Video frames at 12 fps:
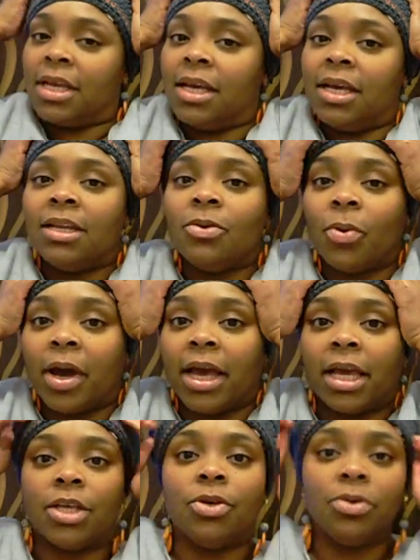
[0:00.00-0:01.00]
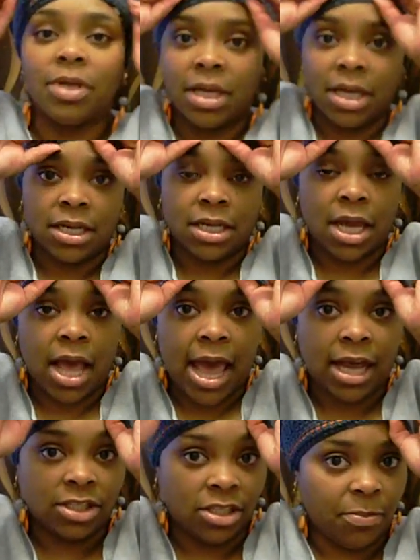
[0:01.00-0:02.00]
Anyway, you can
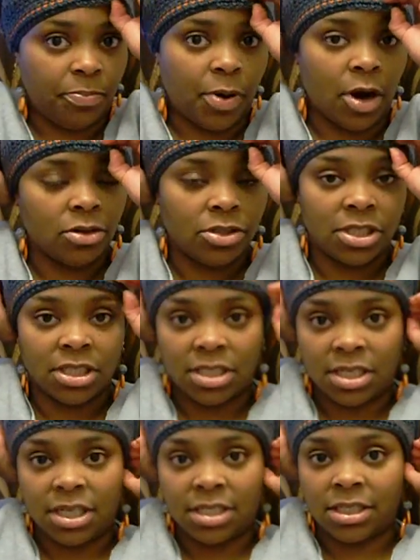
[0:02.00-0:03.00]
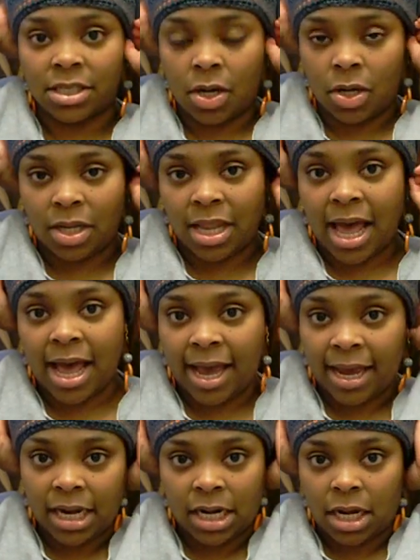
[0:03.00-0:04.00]
actually purchase this
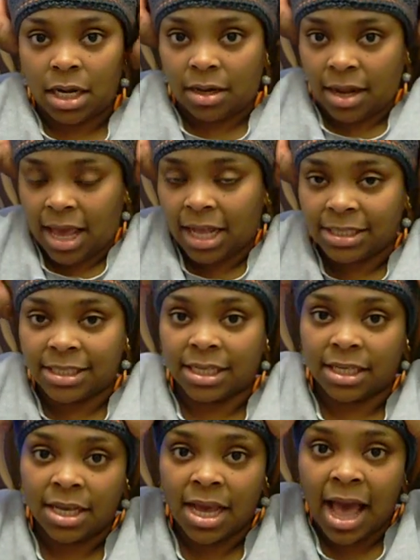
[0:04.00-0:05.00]
online on Etsy.